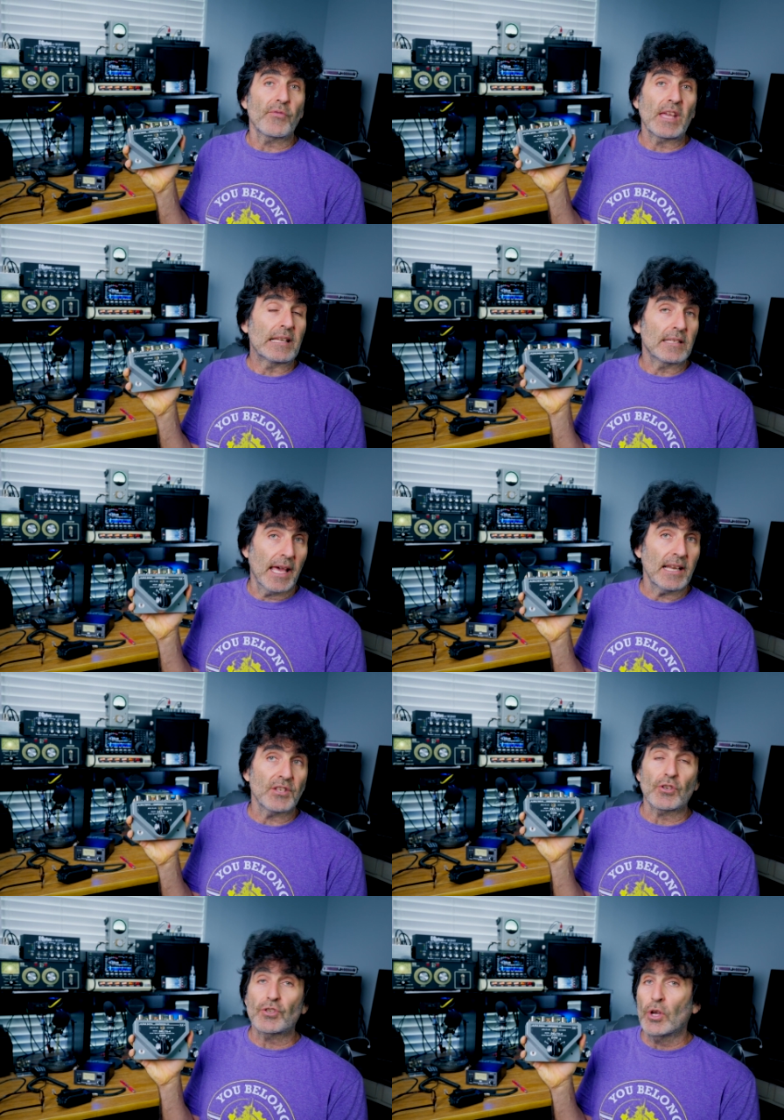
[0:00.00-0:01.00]
if the
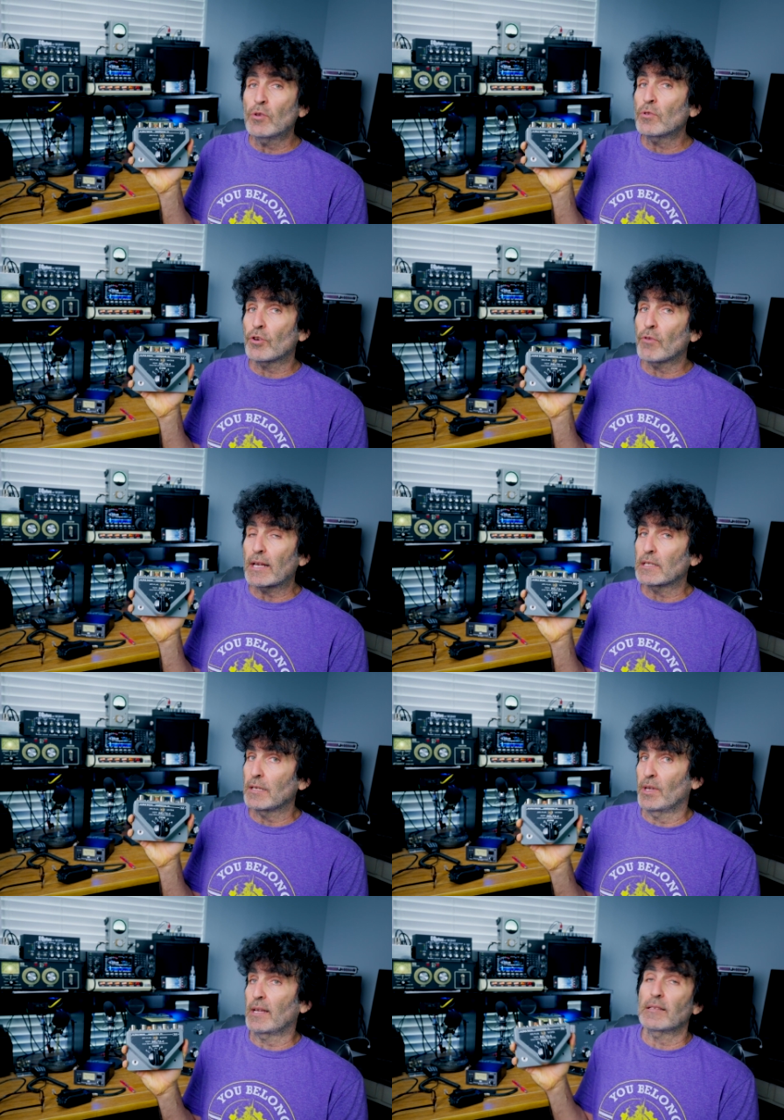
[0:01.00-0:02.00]
antennas are tuned
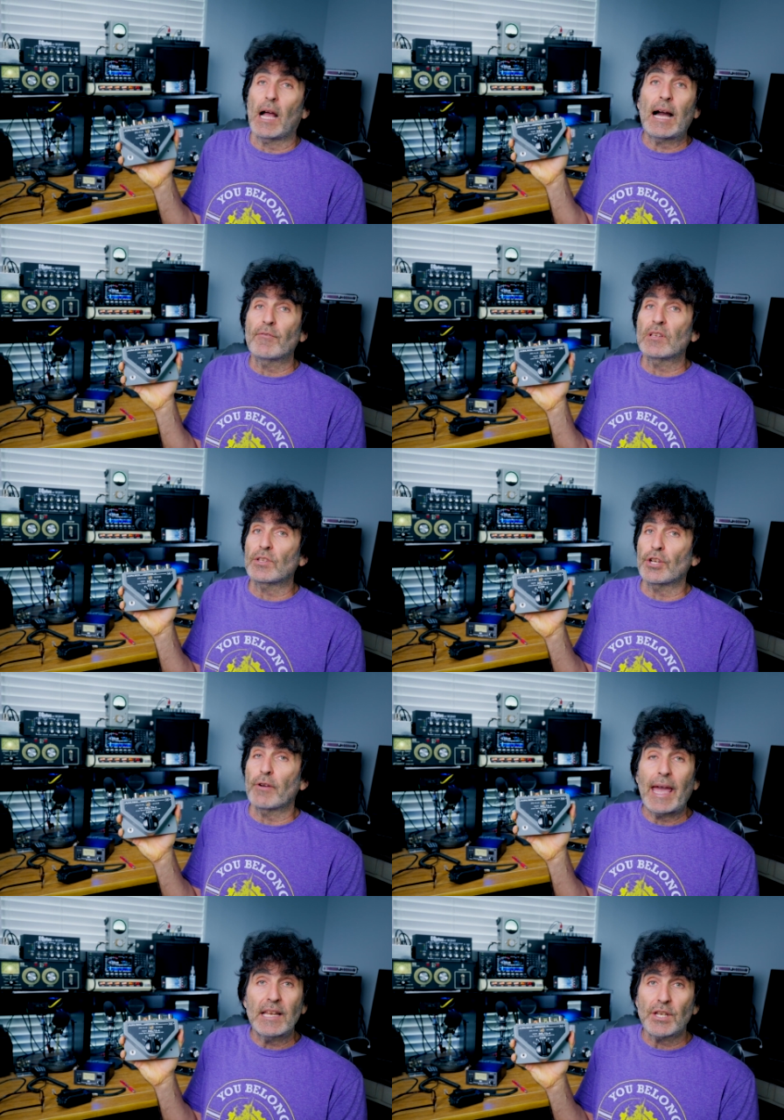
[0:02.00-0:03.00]
correctly, because obviously
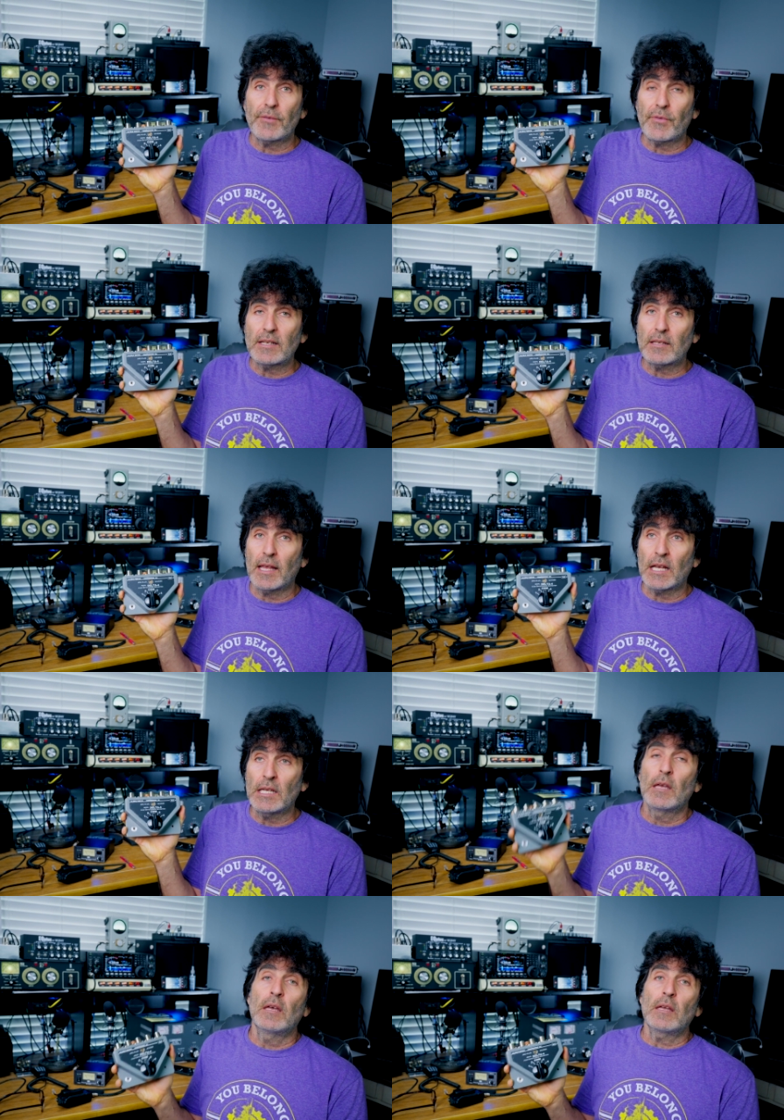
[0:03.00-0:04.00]
your H F
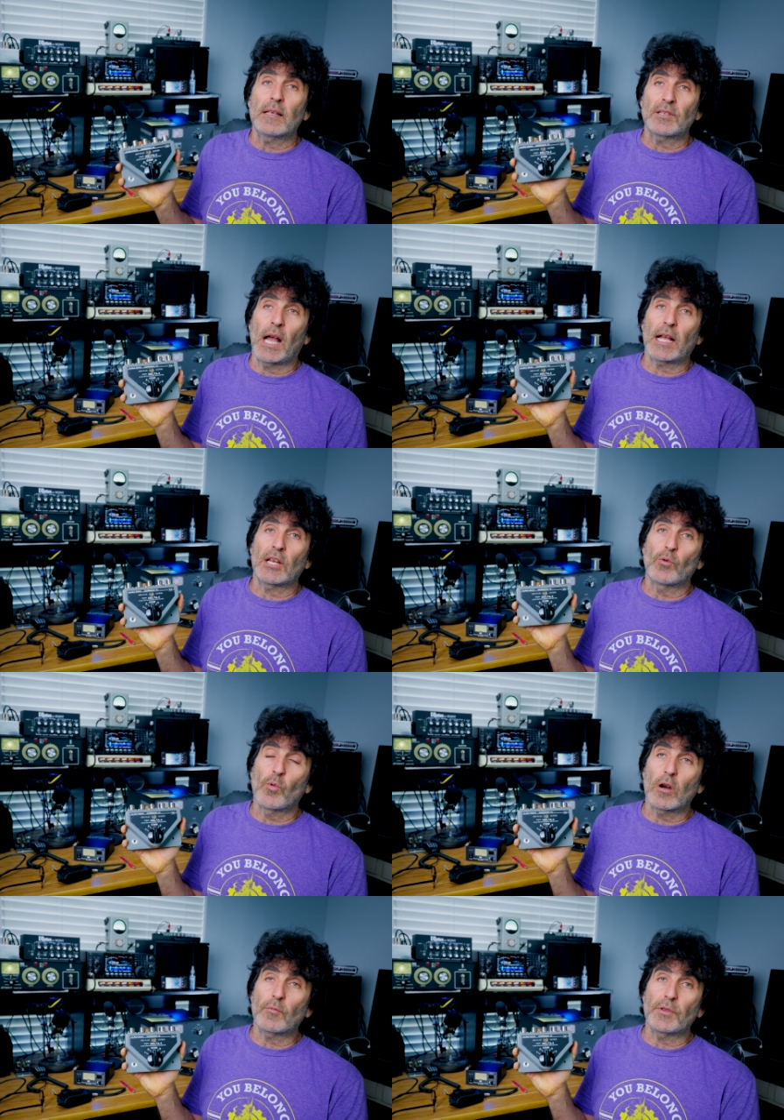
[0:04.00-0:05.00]
antenna is not going to
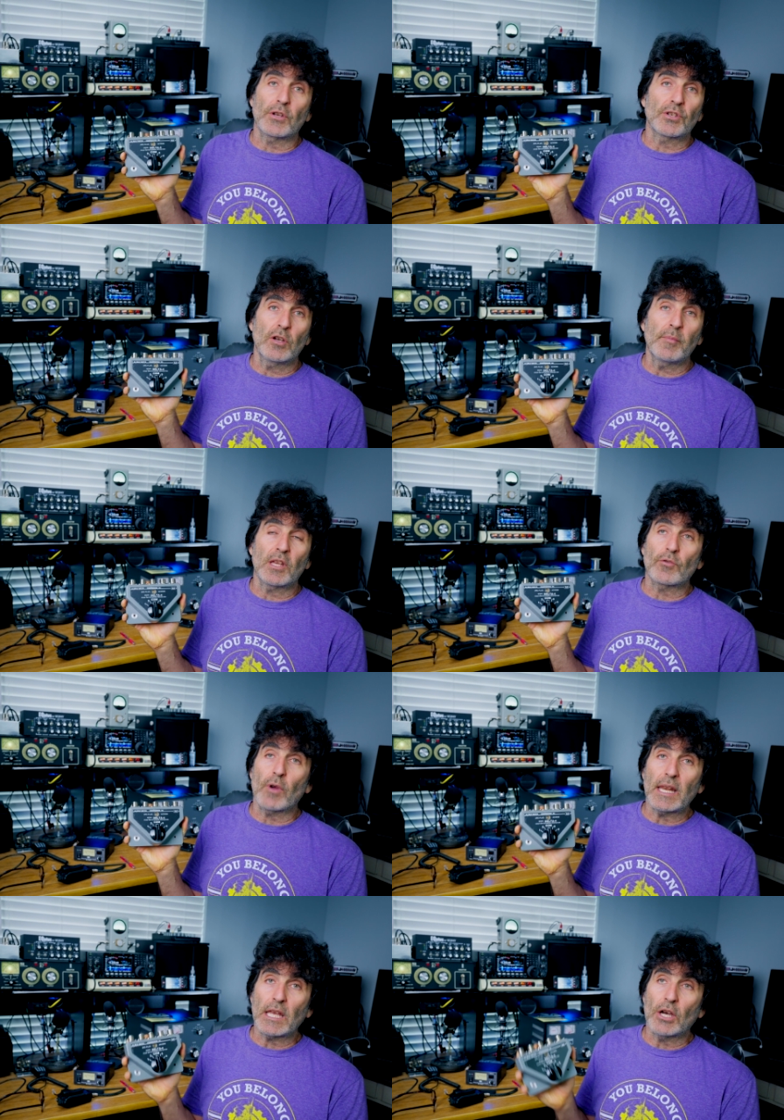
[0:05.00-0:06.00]
work with your two meter
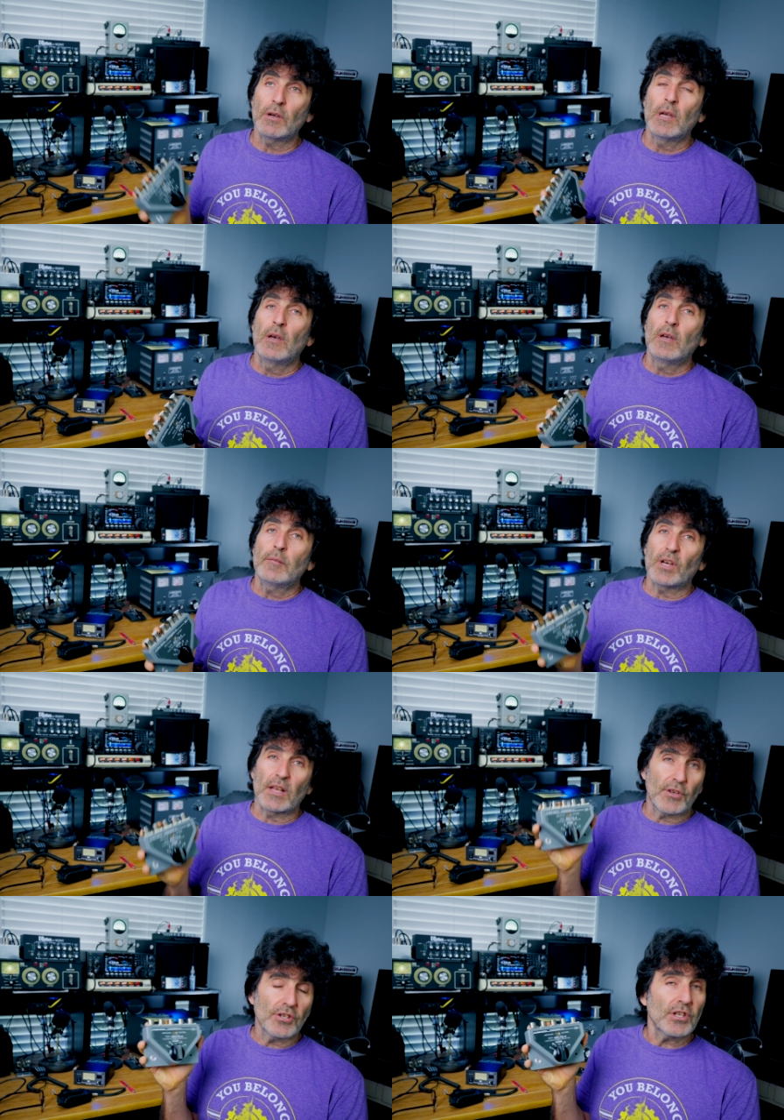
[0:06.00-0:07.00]
radio. But
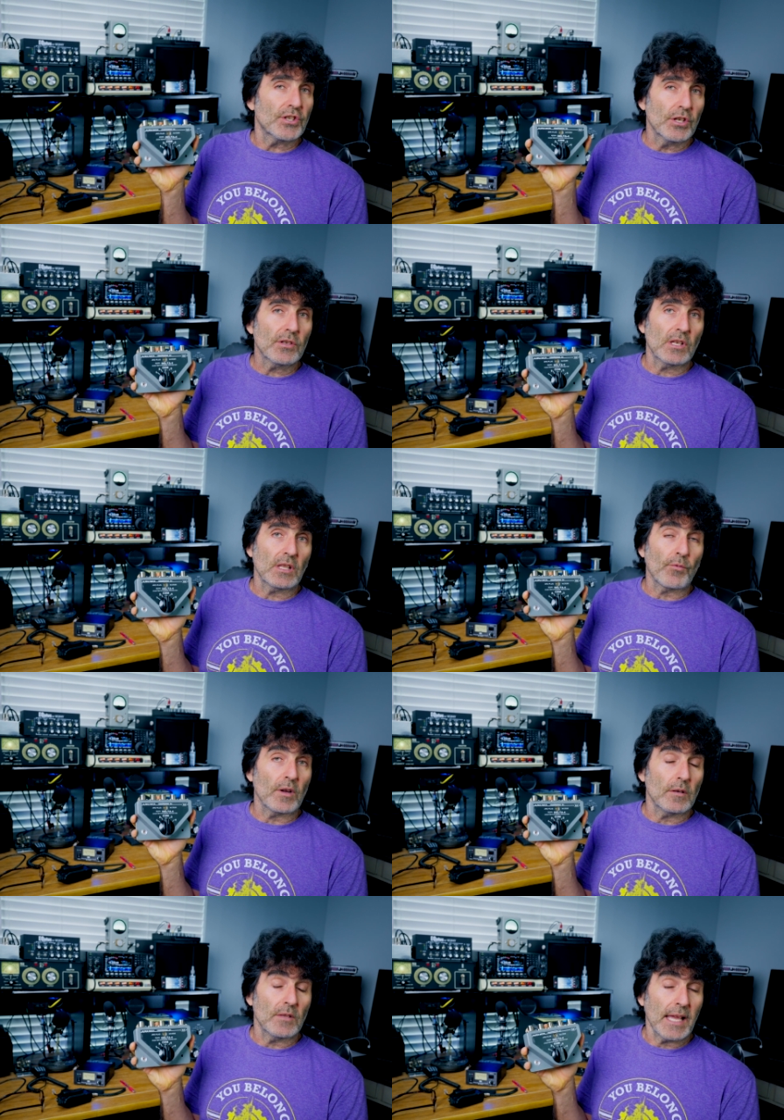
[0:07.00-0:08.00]
if you're just using
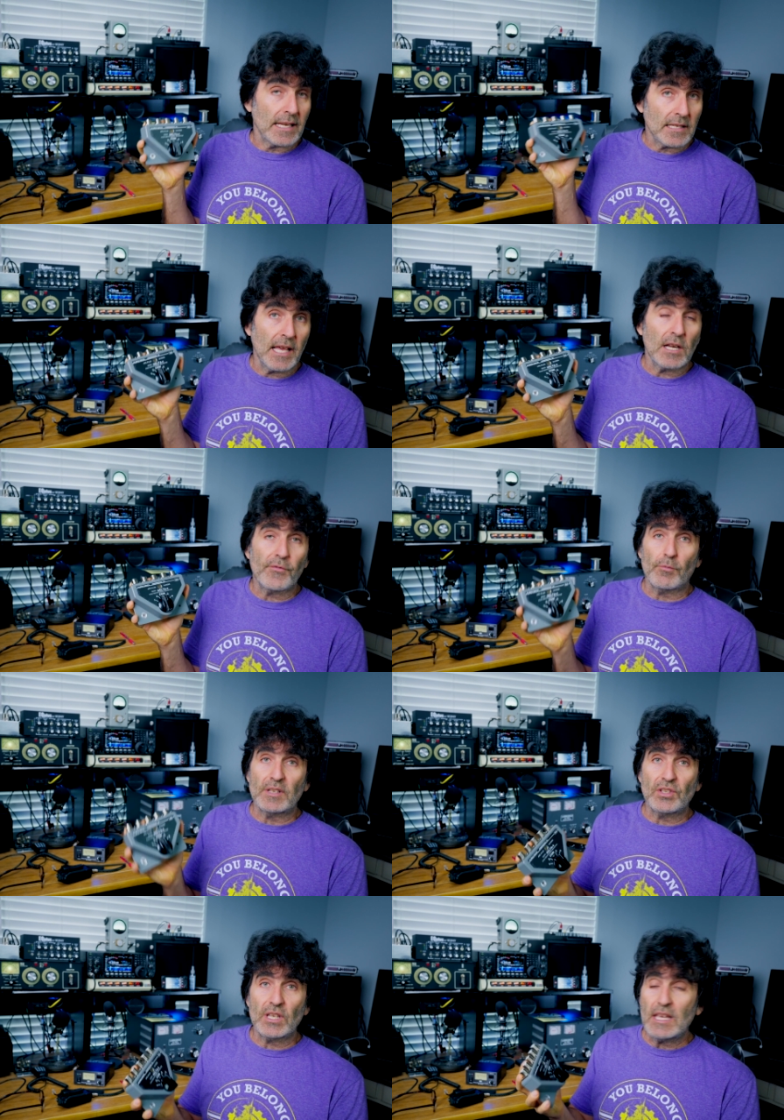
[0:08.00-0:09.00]
the, the antenna for
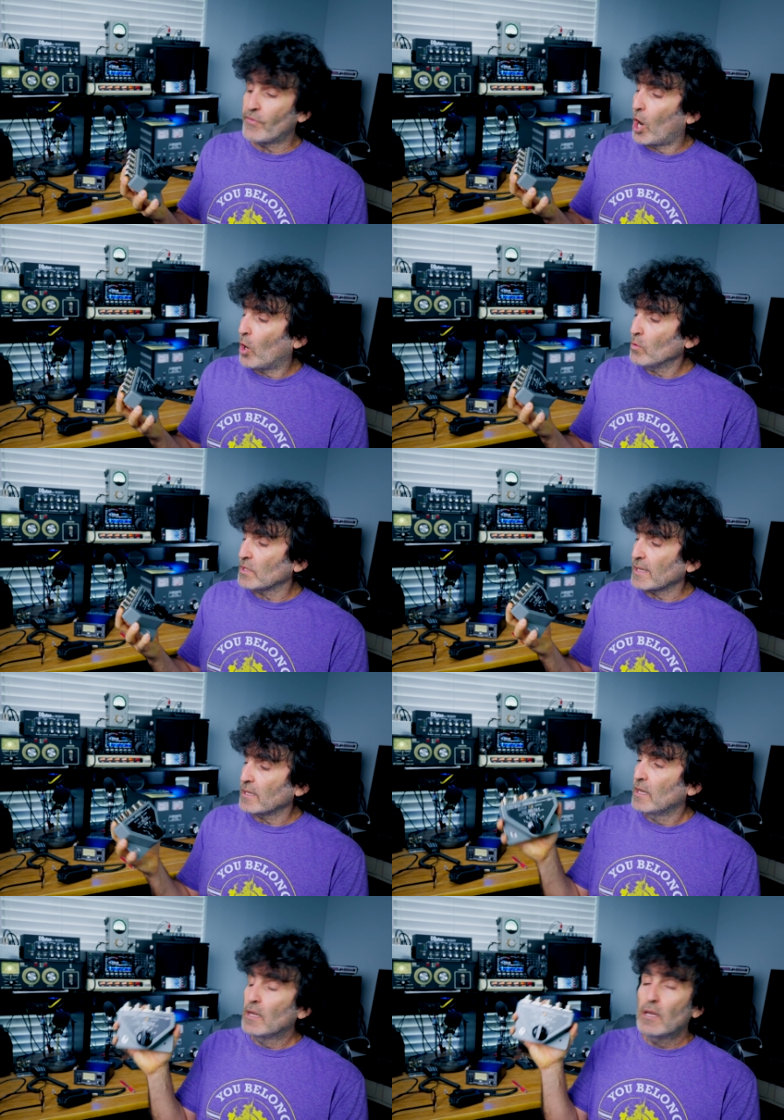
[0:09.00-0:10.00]
receive only,